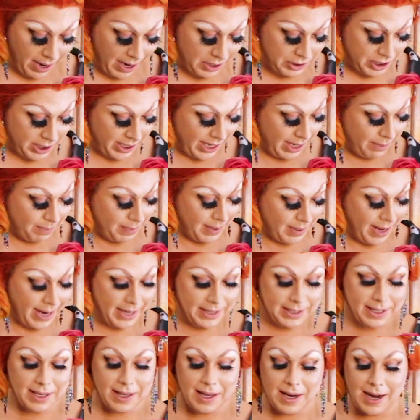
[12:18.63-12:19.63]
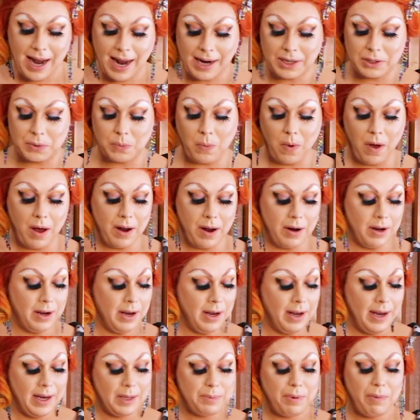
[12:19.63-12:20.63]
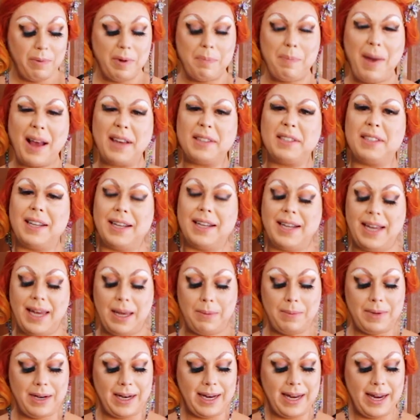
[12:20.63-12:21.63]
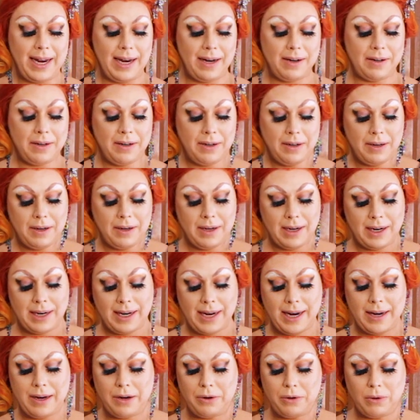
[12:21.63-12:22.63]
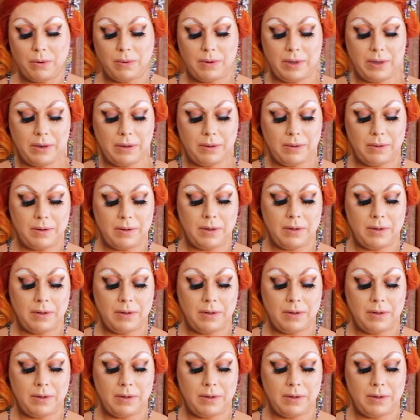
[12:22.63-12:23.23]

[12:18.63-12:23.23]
As you keep placing the next one, it's probably best to keep cleaning your little